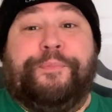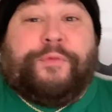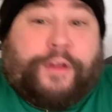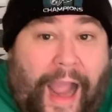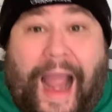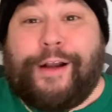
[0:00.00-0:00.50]

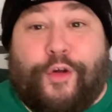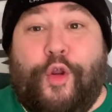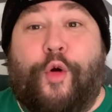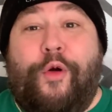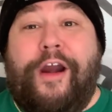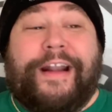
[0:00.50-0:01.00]
I don't know
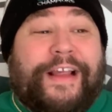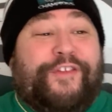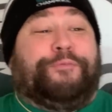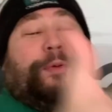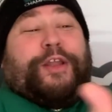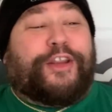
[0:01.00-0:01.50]
where it is,
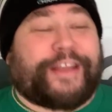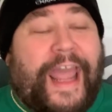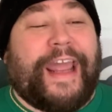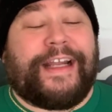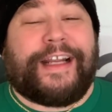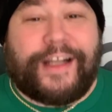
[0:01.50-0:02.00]
but you're
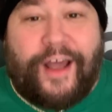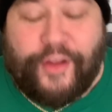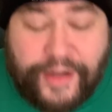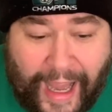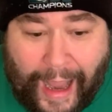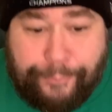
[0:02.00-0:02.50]
taking another
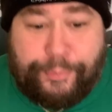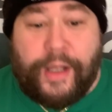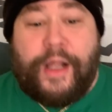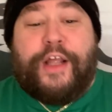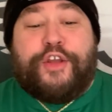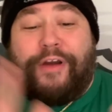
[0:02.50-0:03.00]
nap.
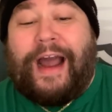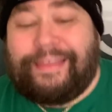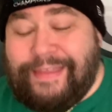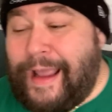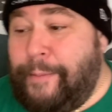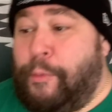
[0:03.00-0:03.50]
You got
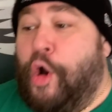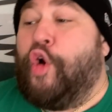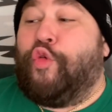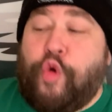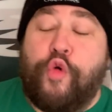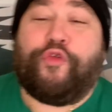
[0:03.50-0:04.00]
them
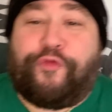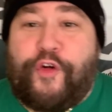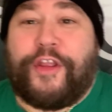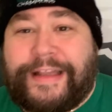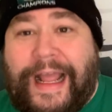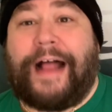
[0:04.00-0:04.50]
rooting for the
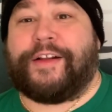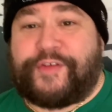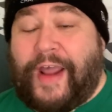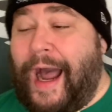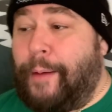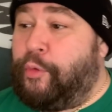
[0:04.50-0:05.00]
Dallas
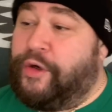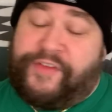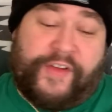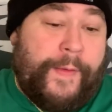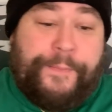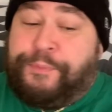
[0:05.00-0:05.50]
Cowboys.
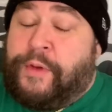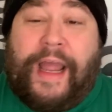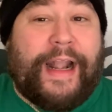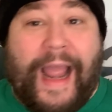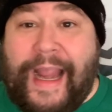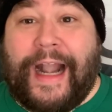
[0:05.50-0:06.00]
And
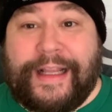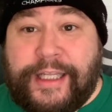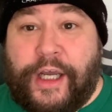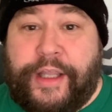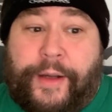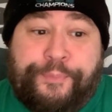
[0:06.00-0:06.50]
I got to tell
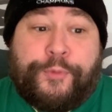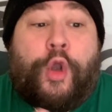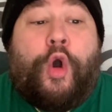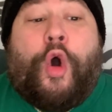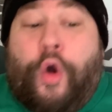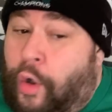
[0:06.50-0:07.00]
you,
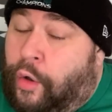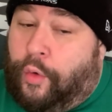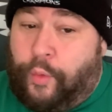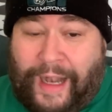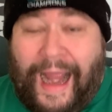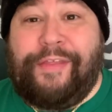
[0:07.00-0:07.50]

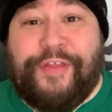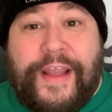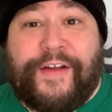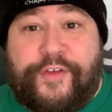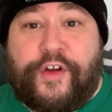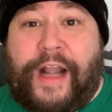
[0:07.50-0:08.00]
what I think
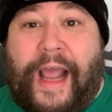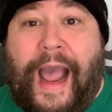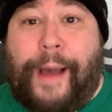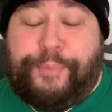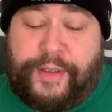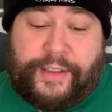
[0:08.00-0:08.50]
is going to
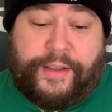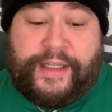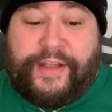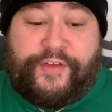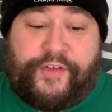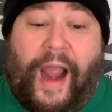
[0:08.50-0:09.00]
happen
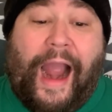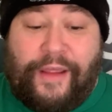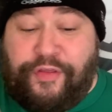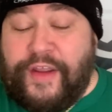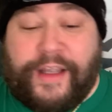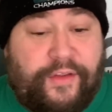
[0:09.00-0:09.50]
is, I
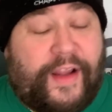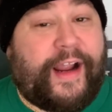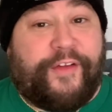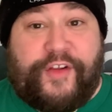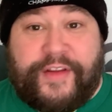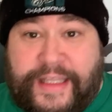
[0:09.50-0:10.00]
think, like I
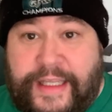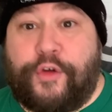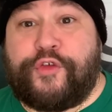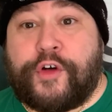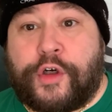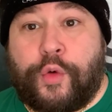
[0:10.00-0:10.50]
said, the Eagles are
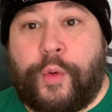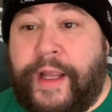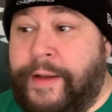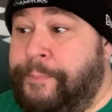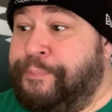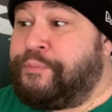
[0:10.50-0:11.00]
going to
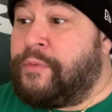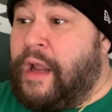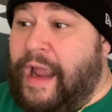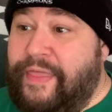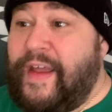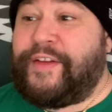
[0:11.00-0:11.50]
win, and
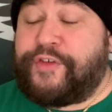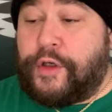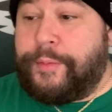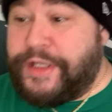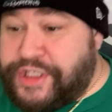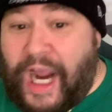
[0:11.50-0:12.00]
then it's going to
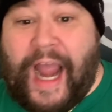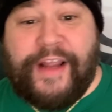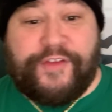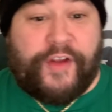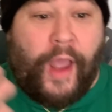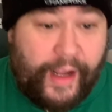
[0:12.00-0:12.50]
be
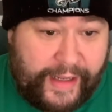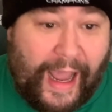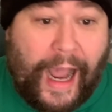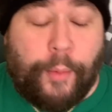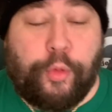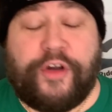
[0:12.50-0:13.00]
Giants,
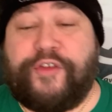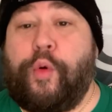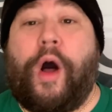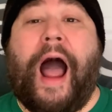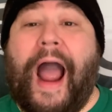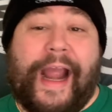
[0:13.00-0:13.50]
Cowboys. Well,
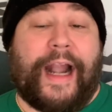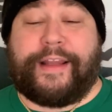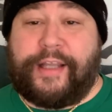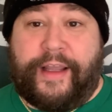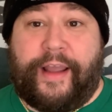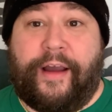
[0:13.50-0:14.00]
I got to tell
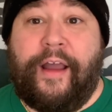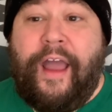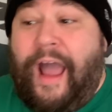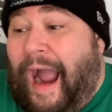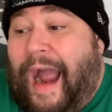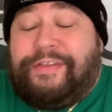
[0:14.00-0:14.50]
you,
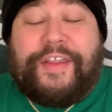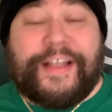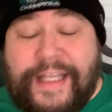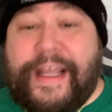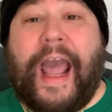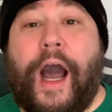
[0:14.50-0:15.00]
I think the
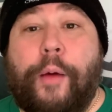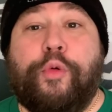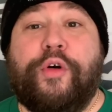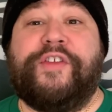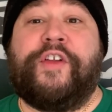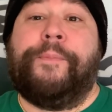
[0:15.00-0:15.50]

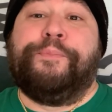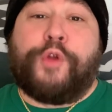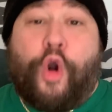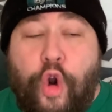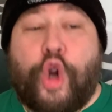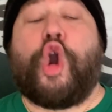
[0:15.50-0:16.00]
Cowboys
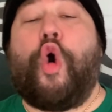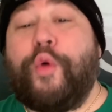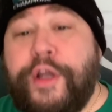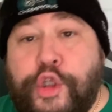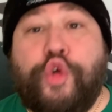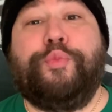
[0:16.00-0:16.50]
are going
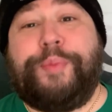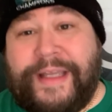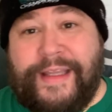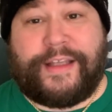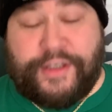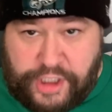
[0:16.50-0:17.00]
to beat
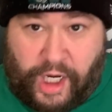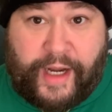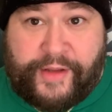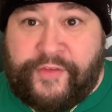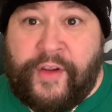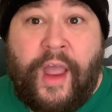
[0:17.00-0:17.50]
the
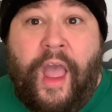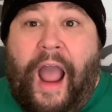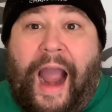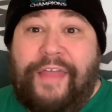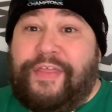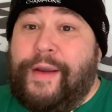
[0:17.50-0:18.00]
Giants. I
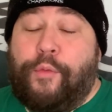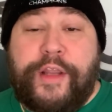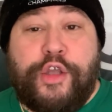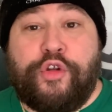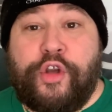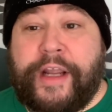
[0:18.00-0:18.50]
think when you
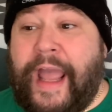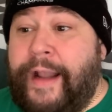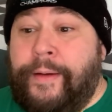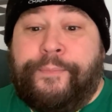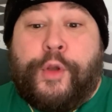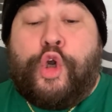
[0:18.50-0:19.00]
look at
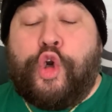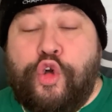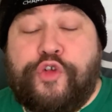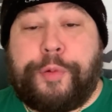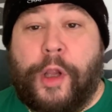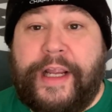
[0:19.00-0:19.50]
who's
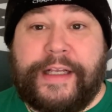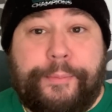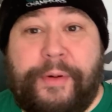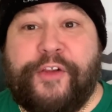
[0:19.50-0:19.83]
playing the best